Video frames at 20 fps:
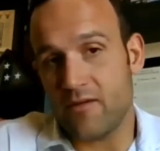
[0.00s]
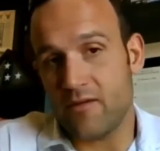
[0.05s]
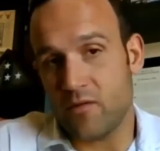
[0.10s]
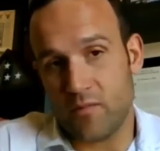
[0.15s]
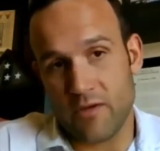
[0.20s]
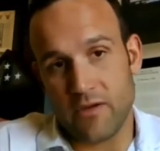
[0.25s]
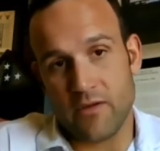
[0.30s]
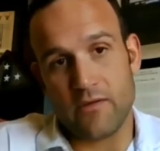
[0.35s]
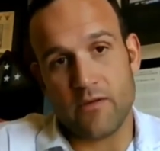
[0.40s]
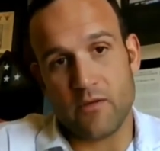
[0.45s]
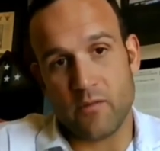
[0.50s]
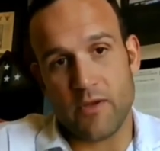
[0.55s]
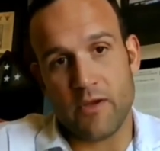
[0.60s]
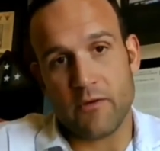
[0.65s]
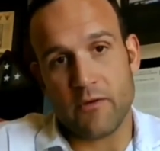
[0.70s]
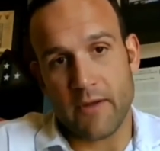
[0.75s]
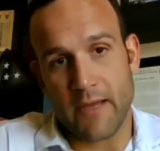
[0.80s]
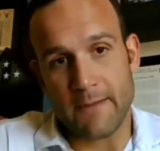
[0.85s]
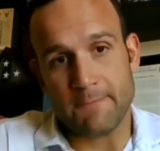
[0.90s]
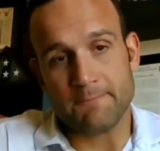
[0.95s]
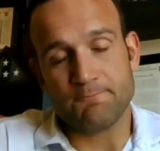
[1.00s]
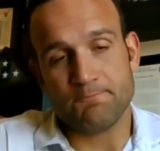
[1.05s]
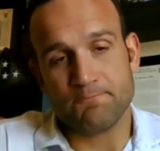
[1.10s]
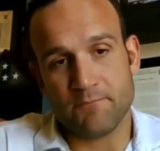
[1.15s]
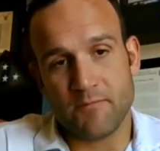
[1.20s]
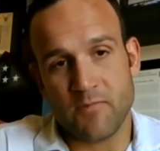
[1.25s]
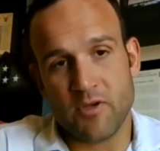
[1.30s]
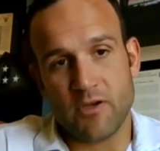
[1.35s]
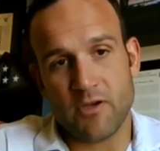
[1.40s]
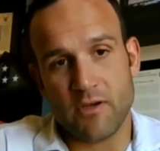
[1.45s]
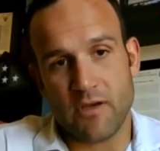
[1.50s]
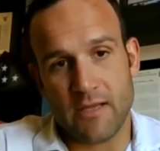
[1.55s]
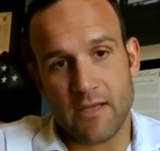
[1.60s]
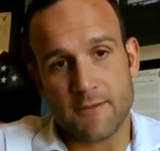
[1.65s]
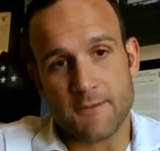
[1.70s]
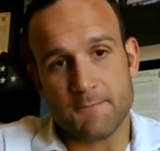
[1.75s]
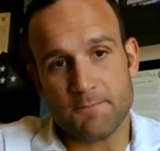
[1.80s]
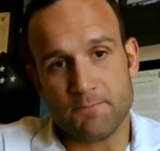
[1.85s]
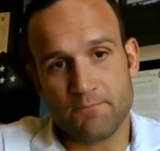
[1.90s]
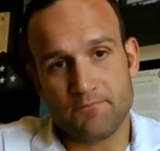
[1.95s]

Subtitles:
you'll be okay. Be in good hands.